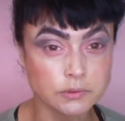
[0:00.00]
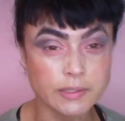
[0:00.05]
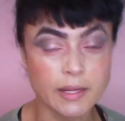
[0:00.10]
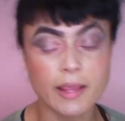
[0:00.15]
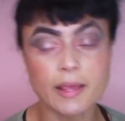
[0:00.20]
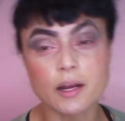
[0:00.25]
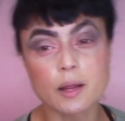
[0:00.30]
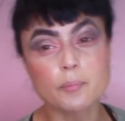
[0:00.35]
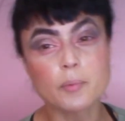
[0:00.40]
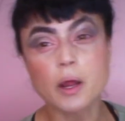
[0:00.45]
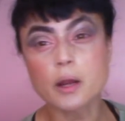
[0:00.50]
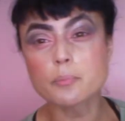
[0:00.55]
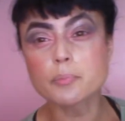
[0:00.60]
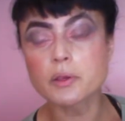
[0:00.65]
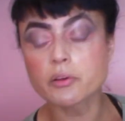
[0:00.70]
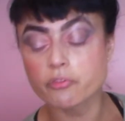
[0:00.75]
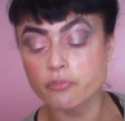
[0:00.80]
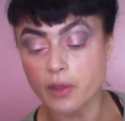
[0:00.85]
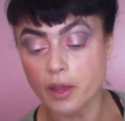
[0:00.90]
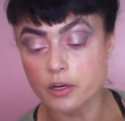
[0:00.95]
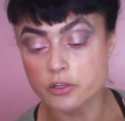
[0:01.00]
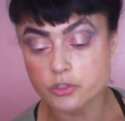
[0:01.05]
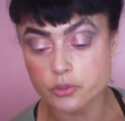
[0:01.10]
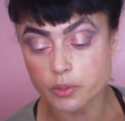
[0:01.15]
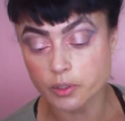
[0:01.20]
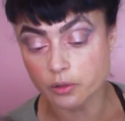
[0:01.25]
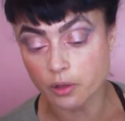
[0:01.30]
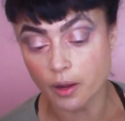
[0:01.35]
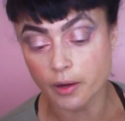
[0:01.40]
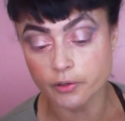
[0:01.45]
And I'm not a big fan of
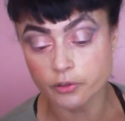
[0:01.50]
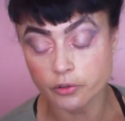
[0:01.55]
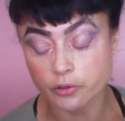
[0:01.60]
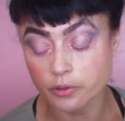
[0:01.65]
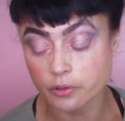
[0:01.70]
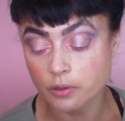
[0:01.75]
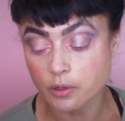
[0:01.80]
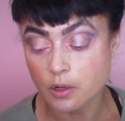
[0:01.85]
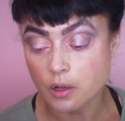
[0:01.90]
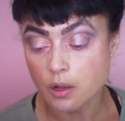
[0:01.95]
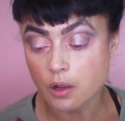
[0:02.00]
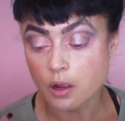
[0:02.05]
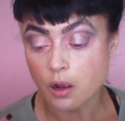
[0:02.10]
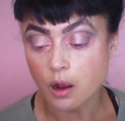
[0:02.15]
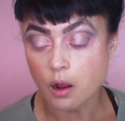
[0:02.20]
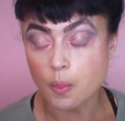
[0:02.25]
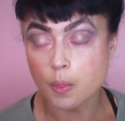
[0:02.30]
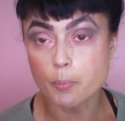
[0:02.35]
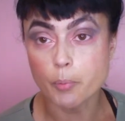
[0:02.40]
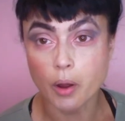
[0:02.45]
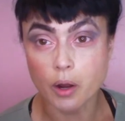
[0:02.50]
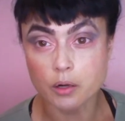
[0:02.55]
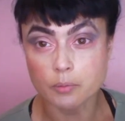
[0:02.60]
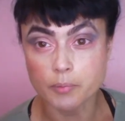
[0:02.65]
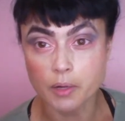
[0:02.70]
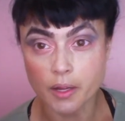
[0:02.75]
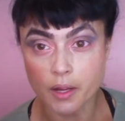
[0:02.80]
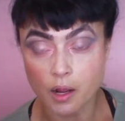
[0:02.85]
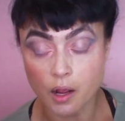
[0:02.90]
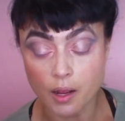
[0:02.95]
doing liner on the bottom of
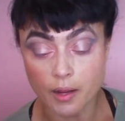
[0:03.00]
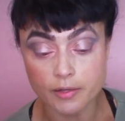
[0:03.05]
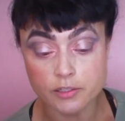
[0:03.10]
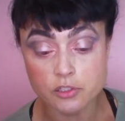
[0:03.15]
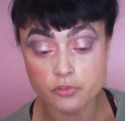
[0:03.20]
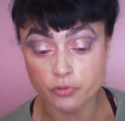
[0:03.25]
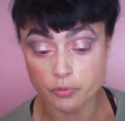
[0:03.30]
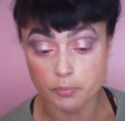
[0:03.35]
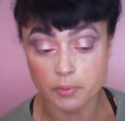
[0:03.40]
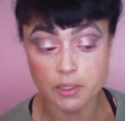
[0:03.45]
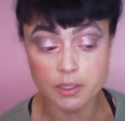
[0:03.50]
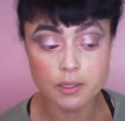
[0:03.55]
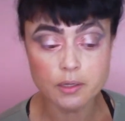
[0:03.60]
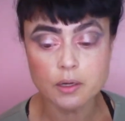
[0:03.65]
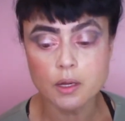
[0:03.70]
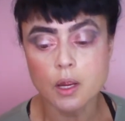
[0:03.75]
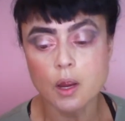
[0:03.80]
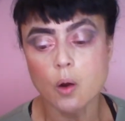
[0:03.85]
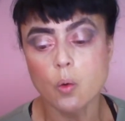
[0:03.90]
my eyes for me.